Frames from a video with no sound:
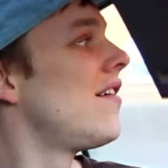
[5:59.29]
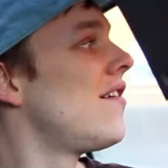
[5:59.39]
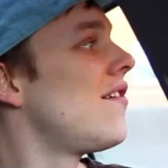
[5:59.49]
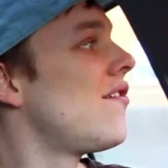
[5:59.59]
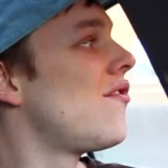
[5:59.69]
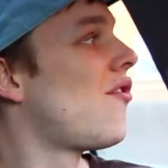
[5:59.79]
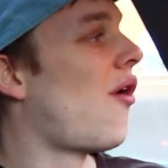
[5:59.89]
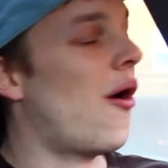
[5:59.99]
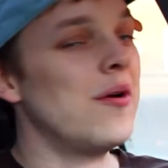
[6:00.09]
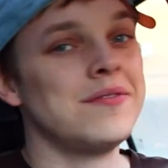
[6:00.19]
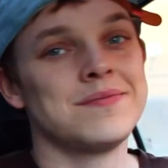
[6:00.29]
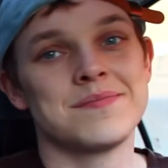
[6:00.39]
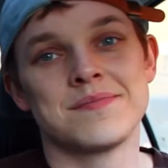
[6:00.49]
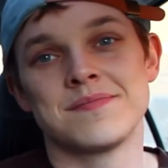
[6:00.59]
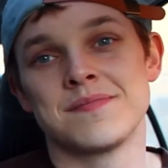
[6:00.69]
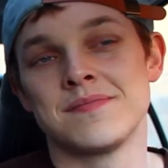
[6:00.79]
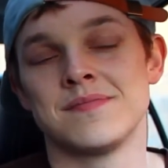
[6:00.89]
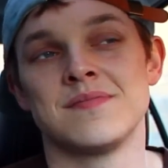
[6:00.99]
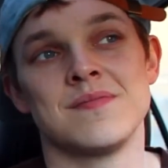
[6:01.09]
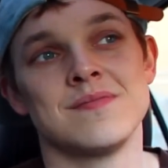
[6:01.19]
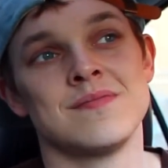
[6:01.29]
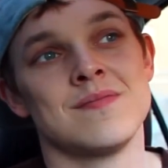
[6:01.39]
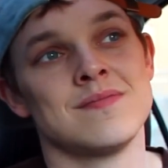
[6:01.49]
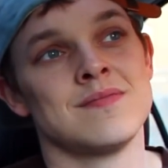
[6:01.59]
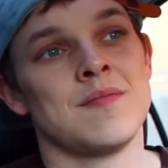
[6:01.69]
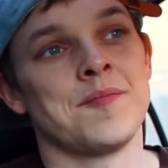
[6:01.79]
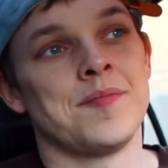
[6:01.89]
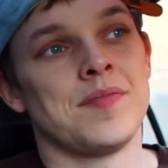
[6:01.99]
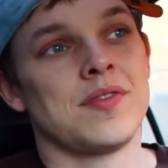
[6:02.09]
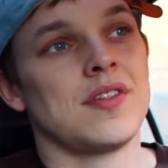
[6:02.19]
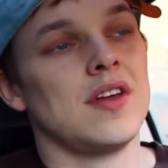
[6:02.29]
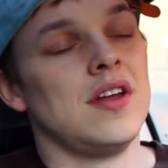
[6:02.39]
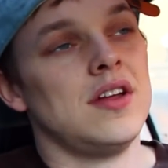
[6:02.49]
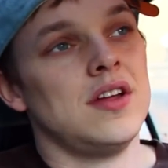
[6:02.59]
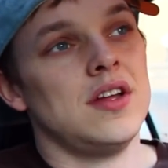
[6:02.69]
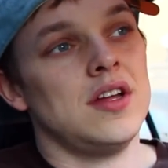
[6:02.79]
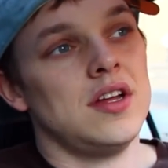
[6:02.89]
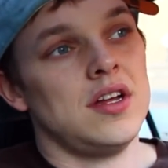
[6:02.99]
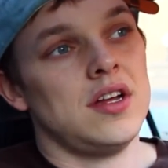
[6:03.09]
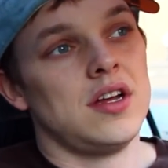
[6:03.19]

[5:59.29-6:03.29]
[no speech]